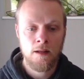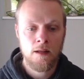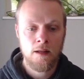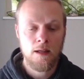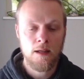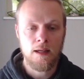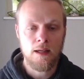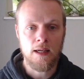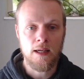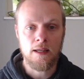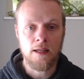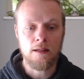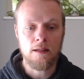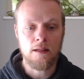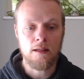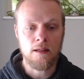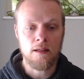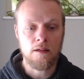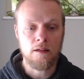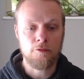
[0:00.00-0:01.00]

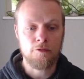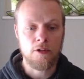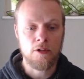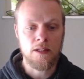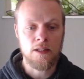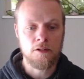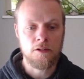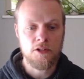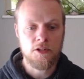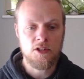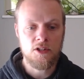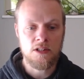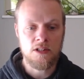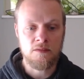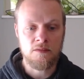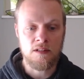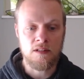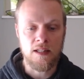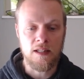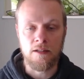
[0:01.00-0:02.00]
And for linear
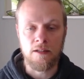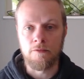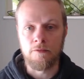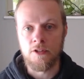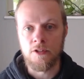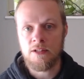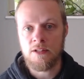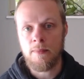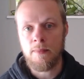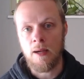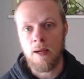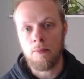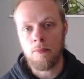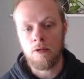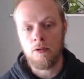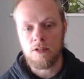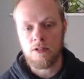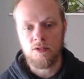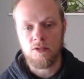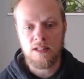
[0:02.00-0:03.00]
systems, the inverse map
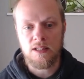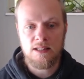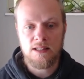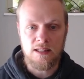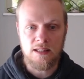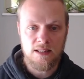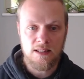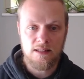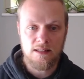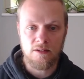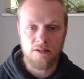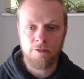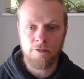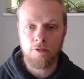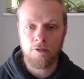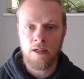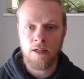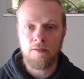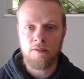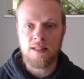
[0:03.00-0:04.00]
also exists. So if
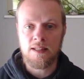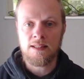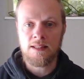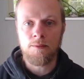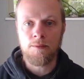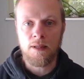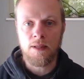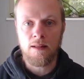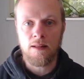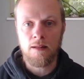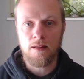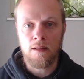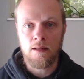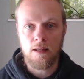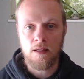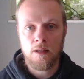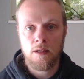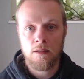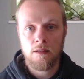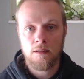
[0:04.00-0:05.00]
we have estimated a
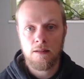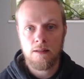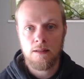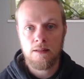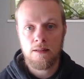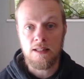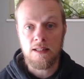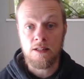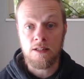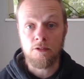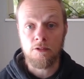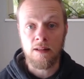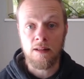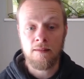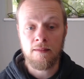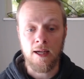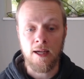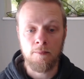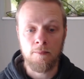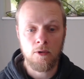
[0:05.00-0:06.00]
discrete
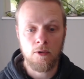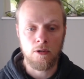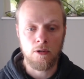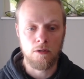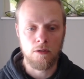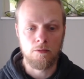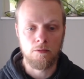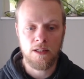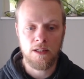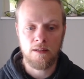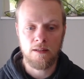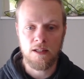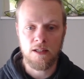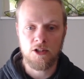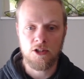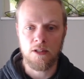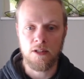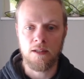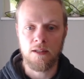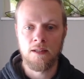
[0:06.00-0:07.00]
time model, we can
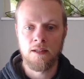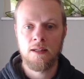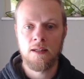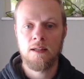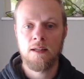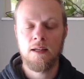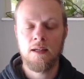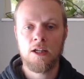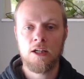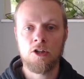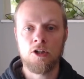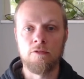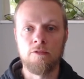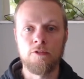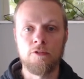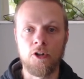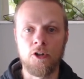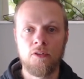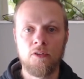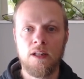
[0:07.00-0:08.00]
actually
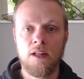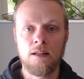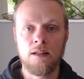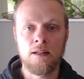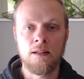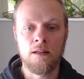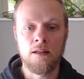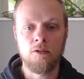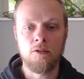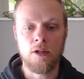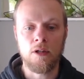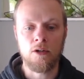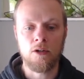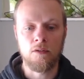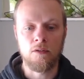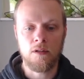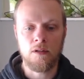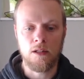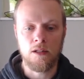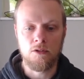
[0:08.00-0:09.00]
convert that into a
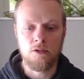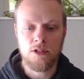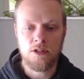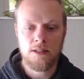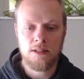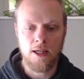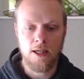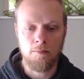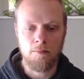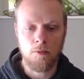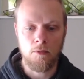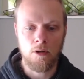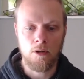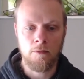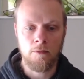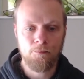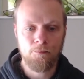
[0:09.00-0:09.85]
continuous time model.